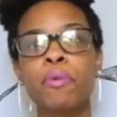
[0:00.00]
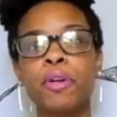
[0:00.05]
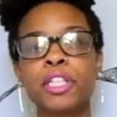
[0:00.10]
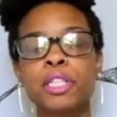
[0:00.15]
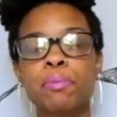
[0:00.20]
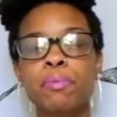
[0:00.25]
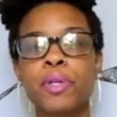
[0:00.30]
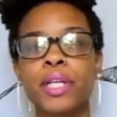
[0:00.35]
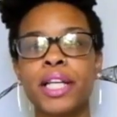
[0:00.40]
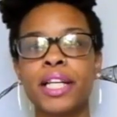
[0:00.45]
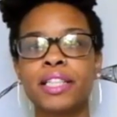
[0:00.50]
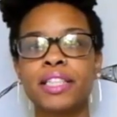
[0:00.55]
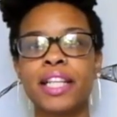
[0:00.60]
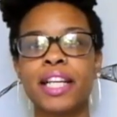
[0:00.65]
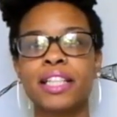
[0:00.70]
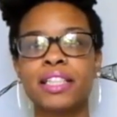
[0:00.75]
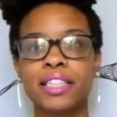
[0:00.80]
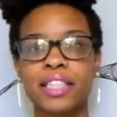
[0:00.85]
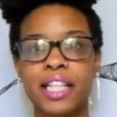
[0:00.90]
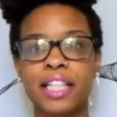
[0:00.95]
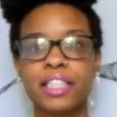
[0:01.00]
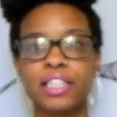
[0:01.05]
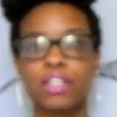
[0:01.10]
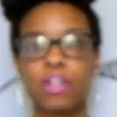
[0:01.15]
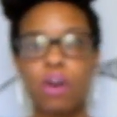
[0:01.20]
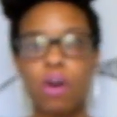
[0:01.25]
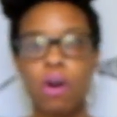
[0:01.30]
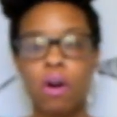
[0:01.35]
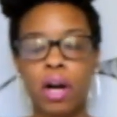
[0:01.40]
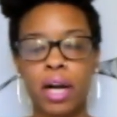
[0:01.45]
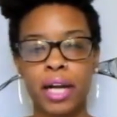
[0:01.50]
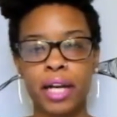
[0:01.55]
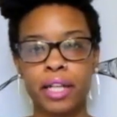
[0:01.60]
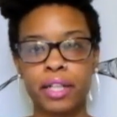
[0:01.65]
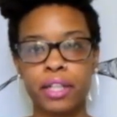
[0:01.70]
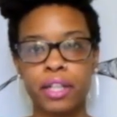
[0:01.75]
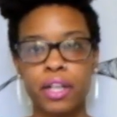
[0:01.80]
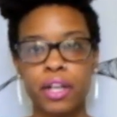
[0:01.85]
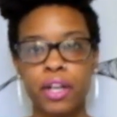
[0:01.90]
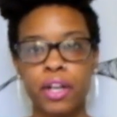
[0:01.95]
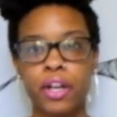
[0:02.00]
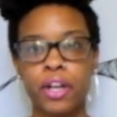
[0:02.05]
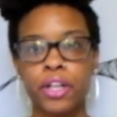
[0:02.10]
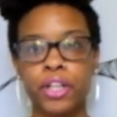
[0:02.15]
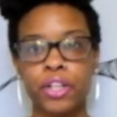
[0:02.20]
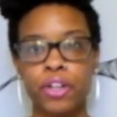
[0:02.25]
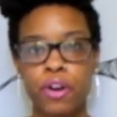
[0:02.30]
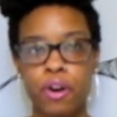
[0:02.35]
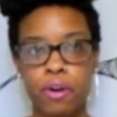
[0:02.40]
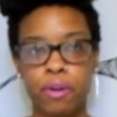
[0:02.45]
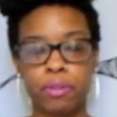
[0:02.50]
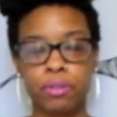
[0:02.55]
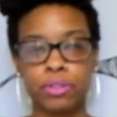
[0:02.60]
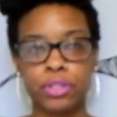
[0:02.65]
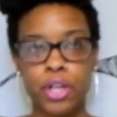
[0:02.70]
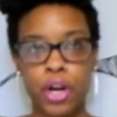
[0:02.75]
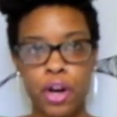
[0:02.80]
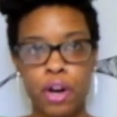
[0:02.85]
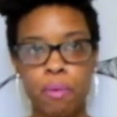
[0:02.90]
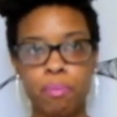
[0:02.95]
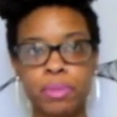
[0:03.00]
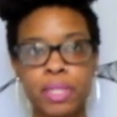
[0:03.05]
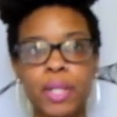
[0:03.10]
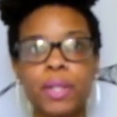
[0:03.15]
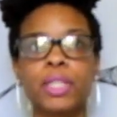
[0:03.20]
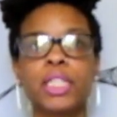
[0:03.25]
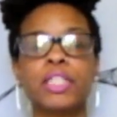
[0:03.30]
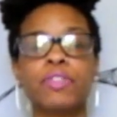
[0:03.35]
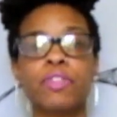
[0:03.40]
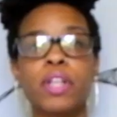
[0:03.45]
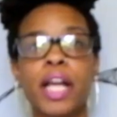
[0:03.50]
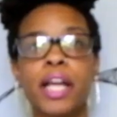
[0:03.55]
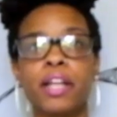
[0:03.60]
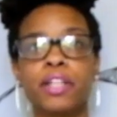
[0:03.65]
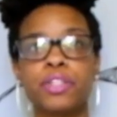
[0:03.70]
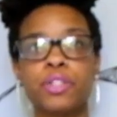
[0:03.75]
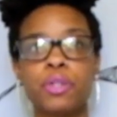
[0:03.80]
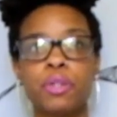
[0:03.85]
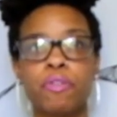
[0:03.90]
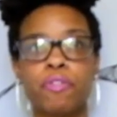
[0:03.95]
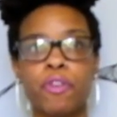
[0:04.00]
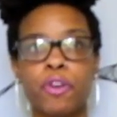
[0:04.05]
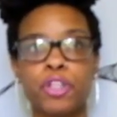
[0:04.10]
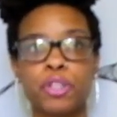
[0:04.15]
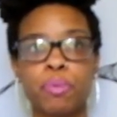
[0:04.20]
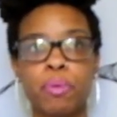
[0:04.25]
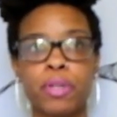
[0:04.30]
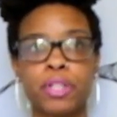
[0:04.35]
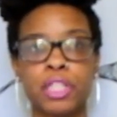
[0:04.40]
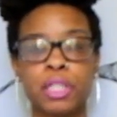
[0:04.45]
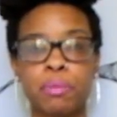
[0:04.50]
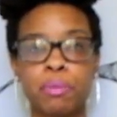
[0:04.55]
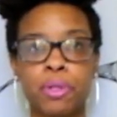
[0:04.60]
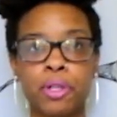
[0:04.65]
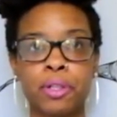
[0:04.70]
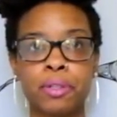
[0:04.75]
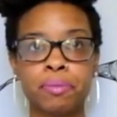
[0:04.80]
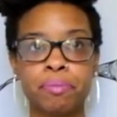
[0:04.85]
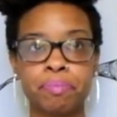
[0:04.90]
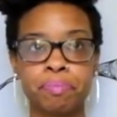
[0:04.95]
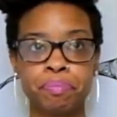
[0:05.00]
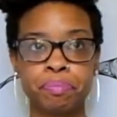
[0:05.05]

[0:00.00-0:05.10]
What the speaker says: principle is exist on your own terms. And this is related to the first principle,